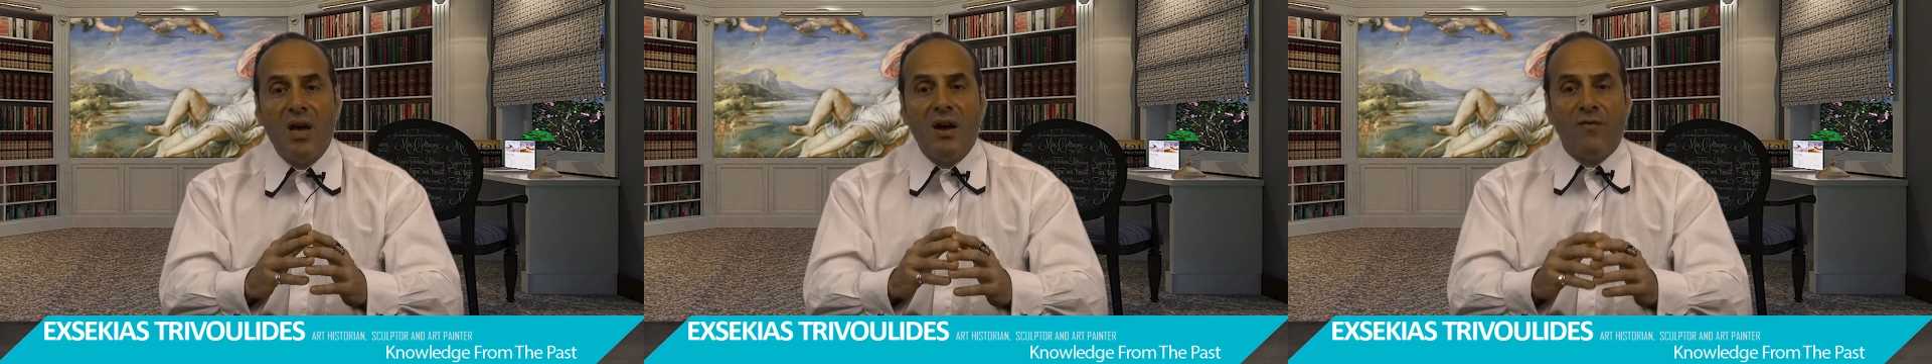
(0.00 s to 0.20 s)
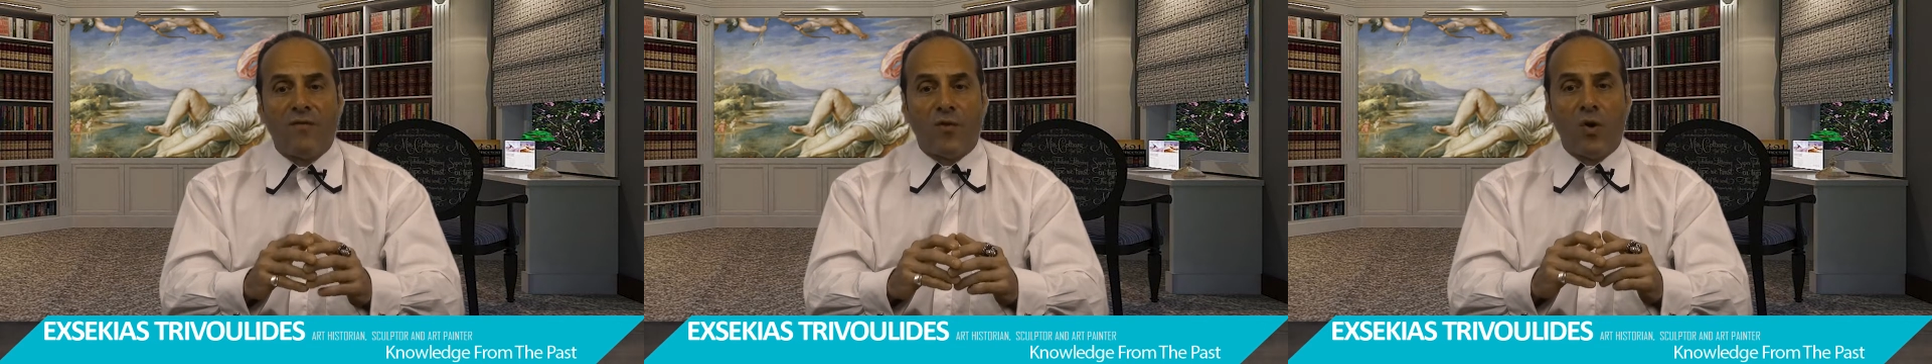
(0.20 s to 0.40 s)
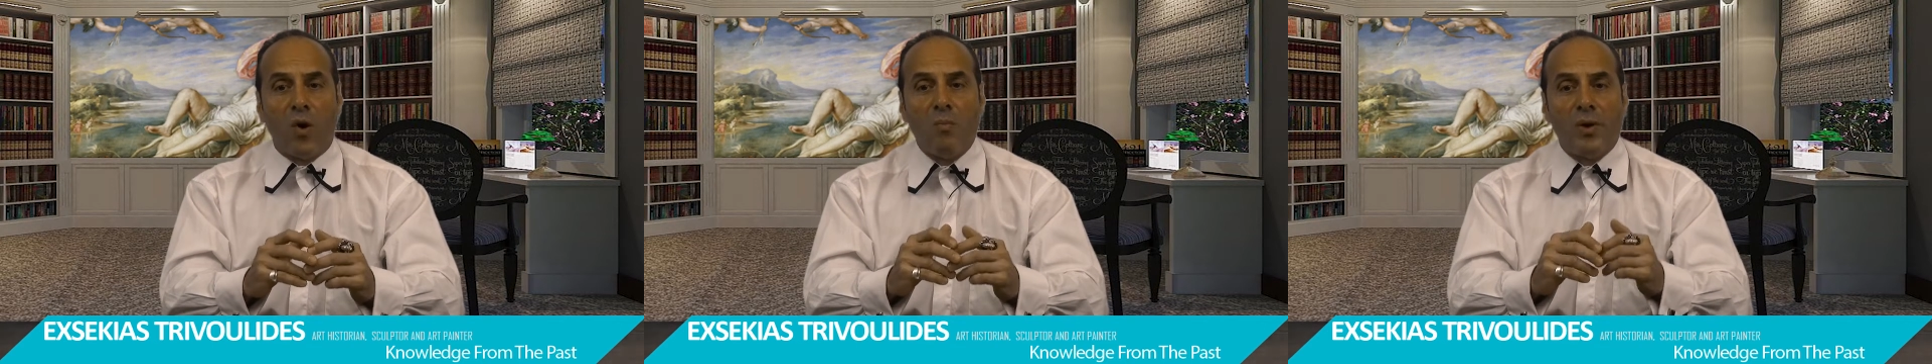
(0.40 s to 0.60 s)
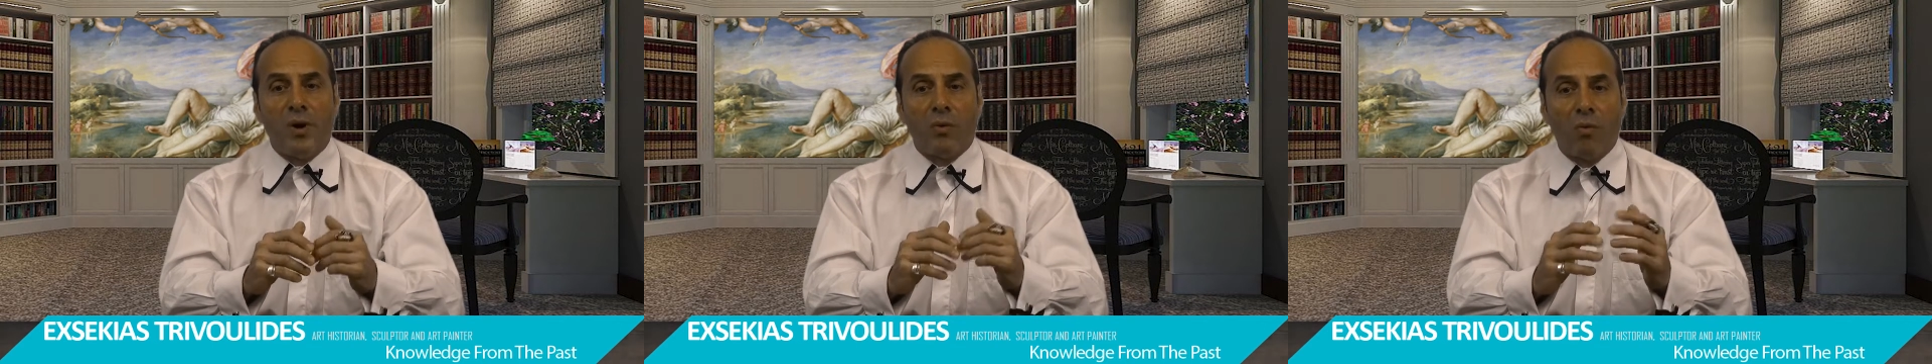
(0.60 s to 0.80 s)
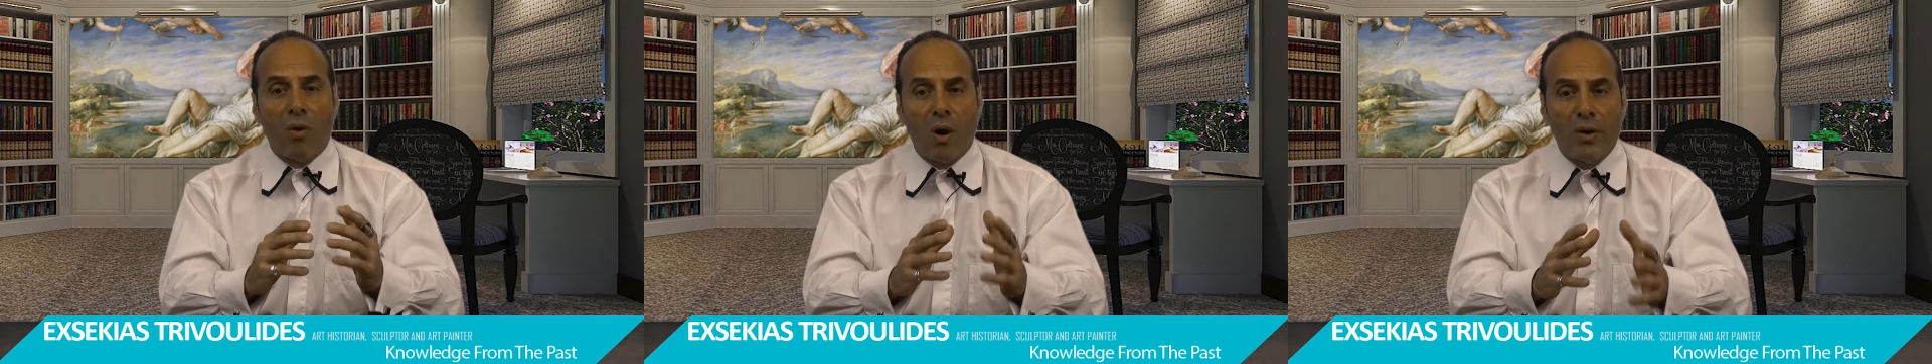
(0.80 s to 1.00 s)
from
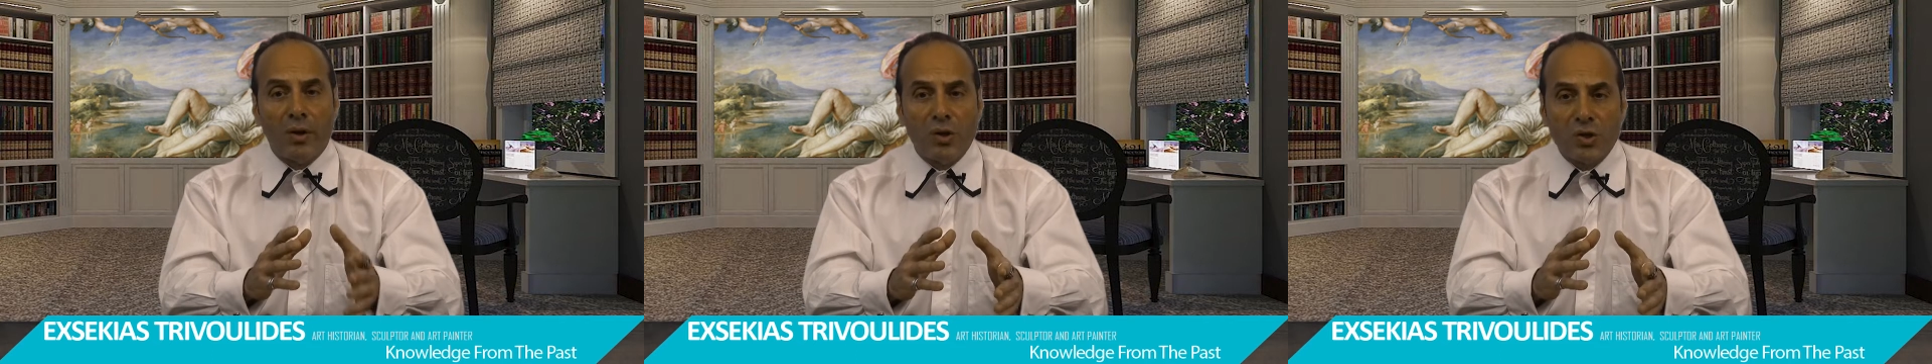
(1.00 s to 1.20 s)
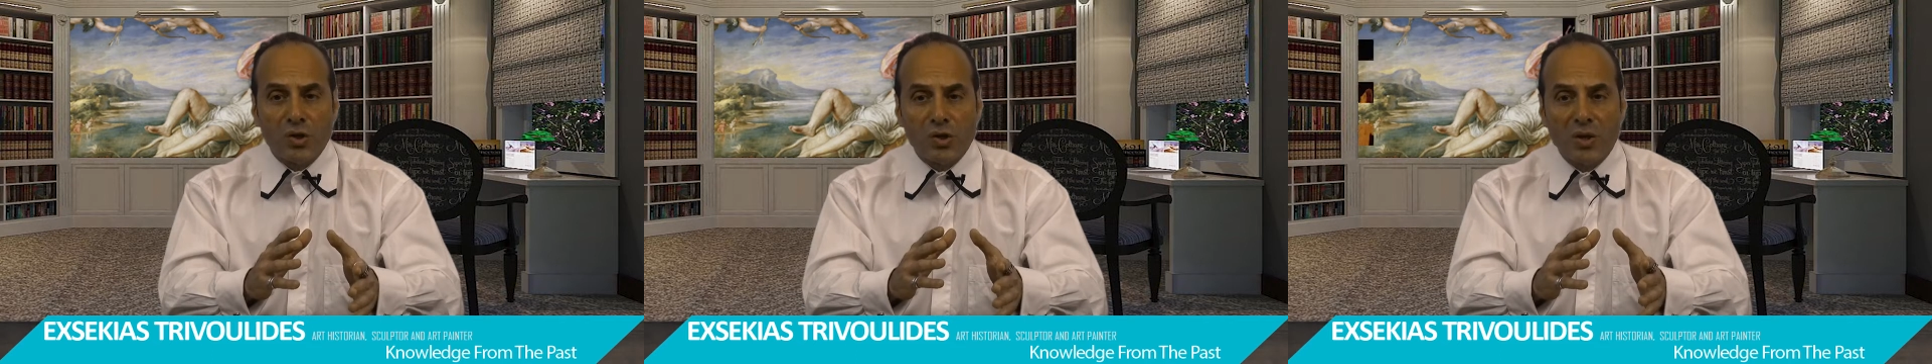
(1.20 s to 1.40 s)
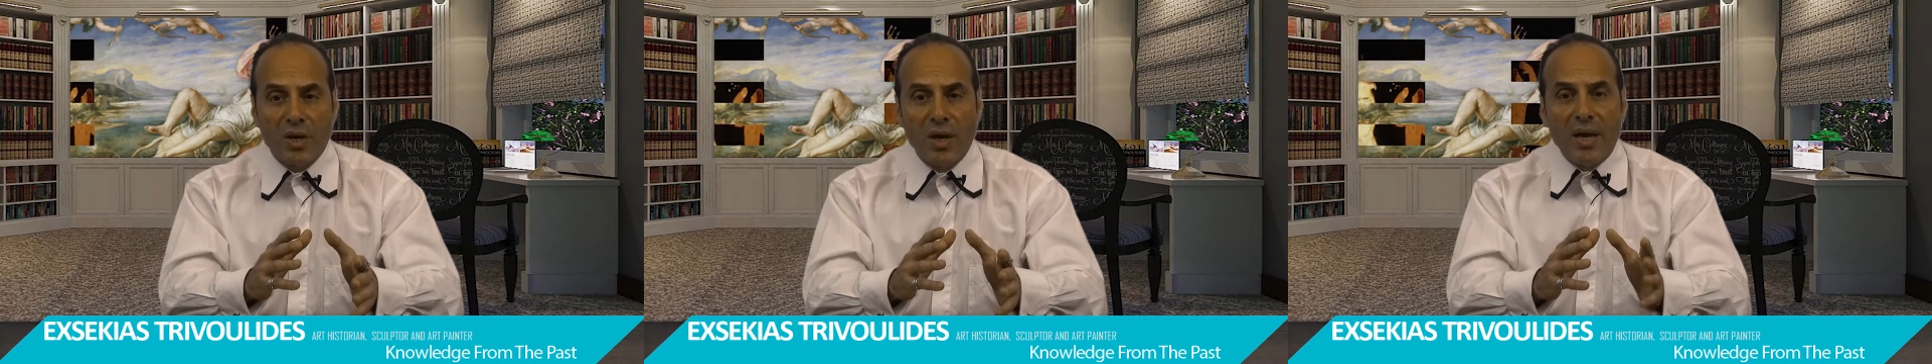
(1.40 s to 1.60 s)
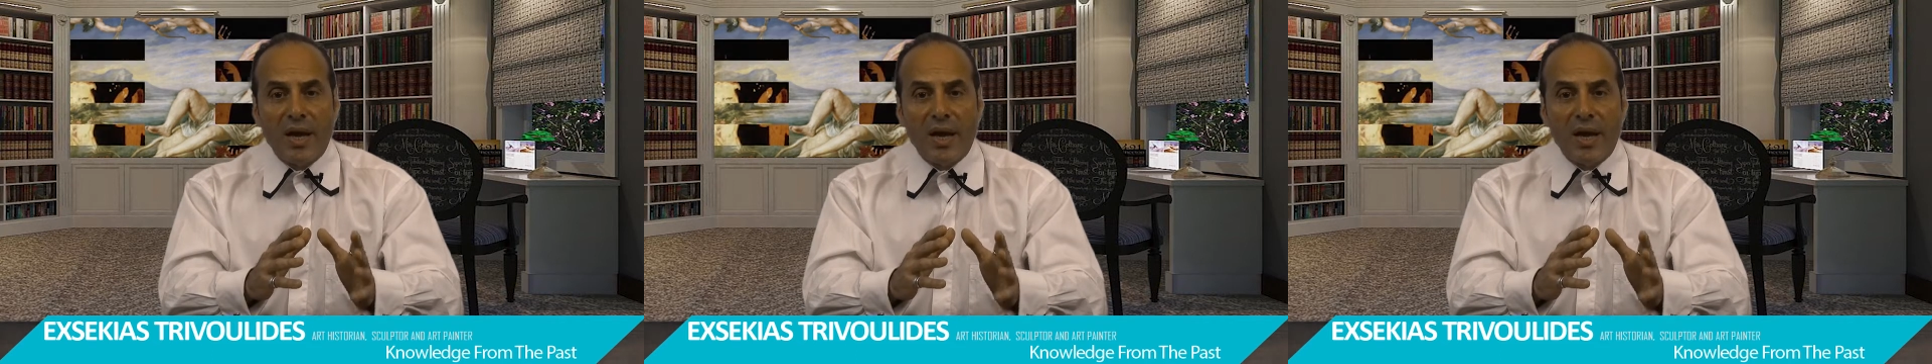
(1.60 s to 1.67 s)
Herodotus